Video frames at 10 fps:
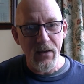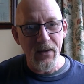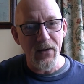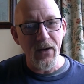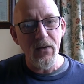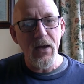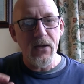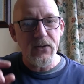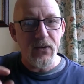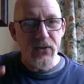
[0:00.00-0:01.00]
You know,
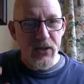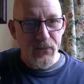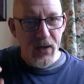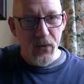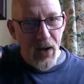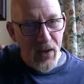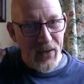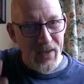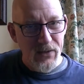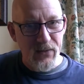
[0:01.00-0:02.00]
so just be aware
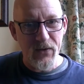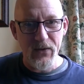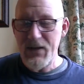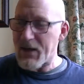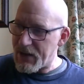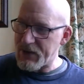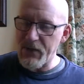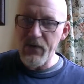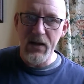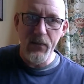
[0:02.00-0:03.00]
that interviews, like I said
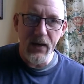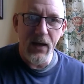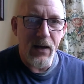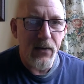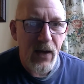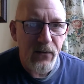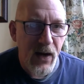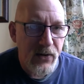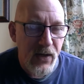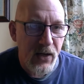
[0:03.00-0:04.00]
right at the beginning, they're
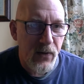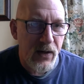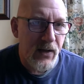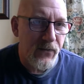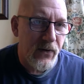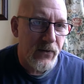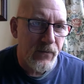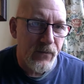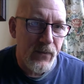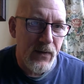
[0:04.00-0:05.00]
actually quite difficult.
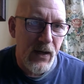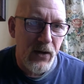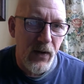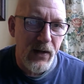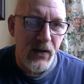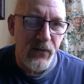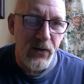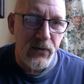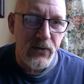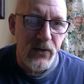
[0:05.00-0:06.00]
They're quite
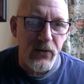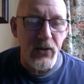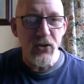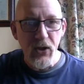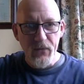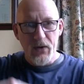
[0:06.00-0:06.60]
difficult to do, because you've got